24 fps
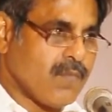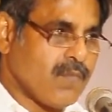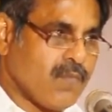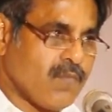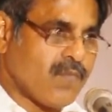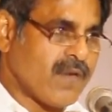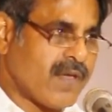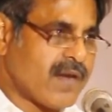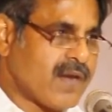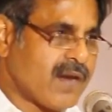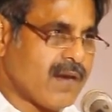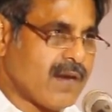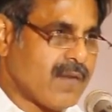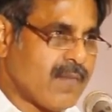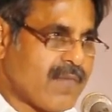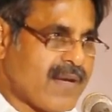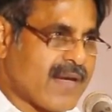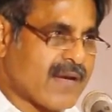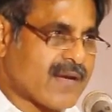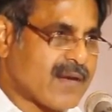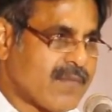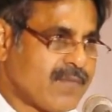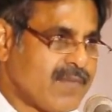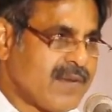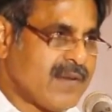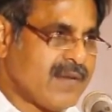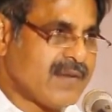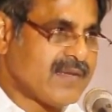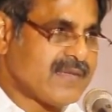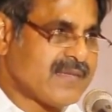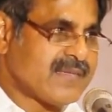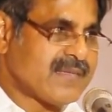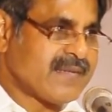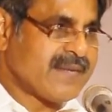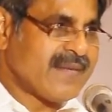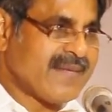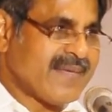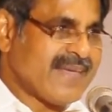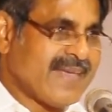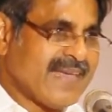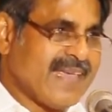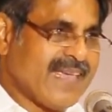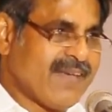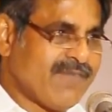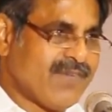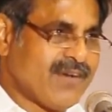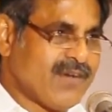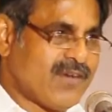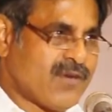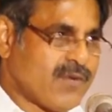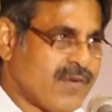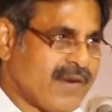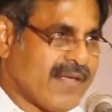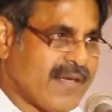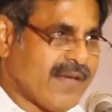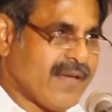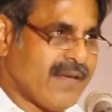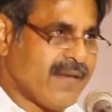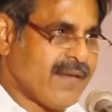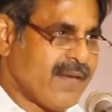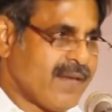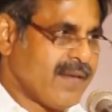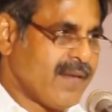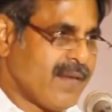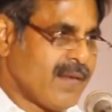very remarkable is, even today,